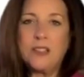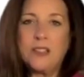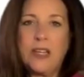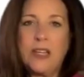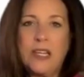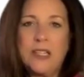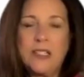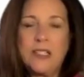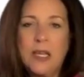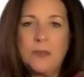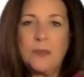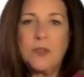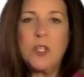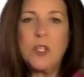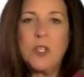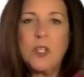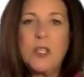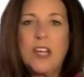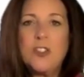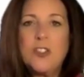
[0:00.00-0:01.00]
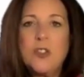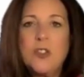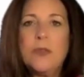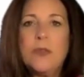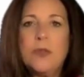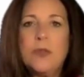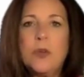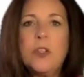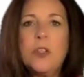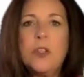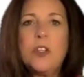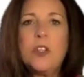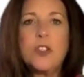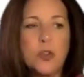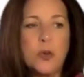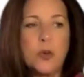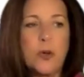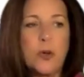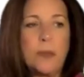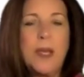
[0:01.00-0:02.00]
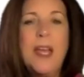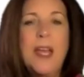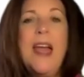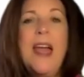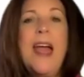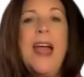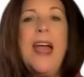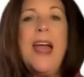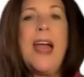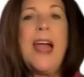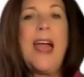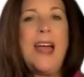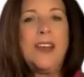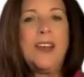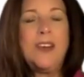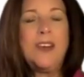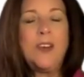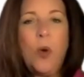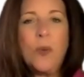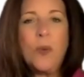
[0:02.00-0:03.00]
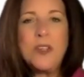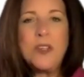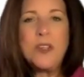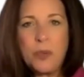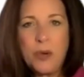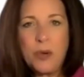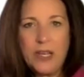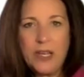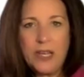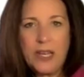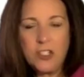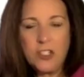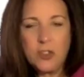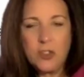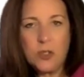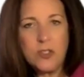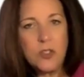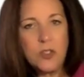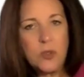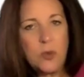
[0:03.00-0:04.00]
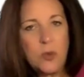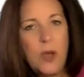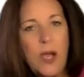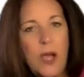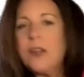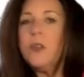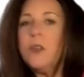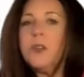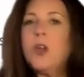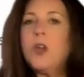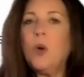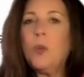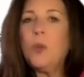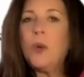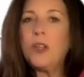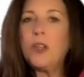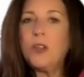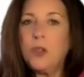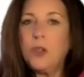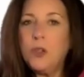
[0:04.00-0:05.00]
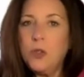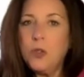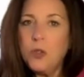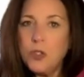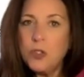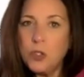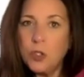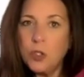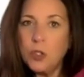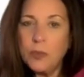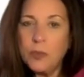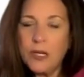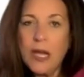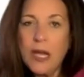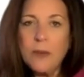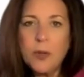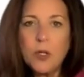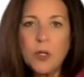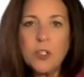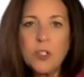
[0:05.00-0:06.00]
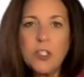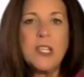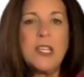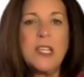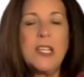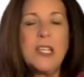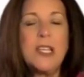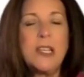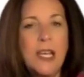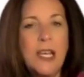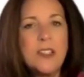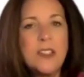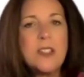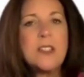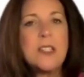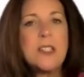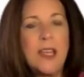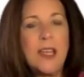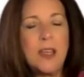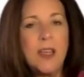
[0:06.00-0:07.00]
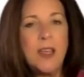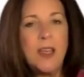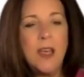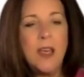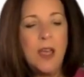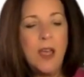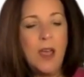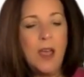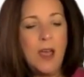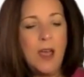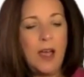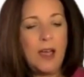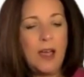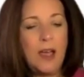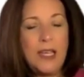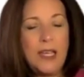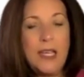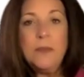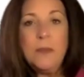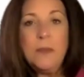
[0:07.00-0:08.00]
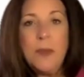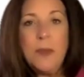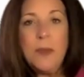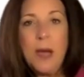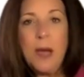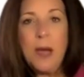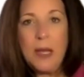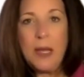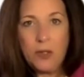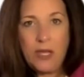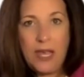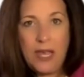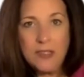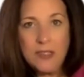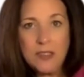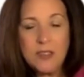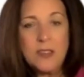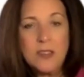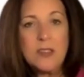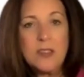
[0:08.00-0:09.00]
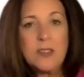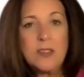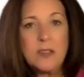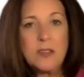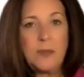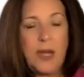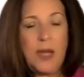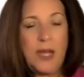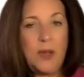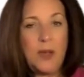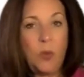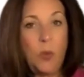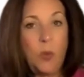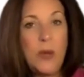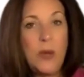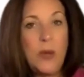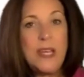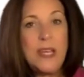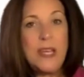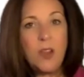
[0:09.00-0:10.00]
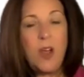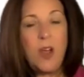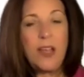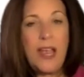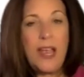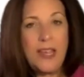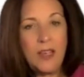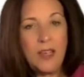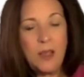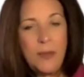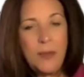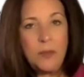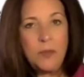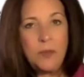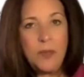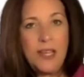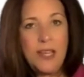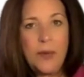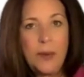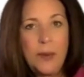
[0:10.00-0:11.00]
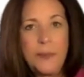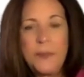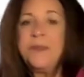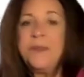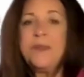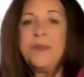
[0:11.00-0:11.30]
of any type to get you through your trip, and always bring extra. So I don't know what you do, but I personally like to take in my pill case, my weeks long AM and PM,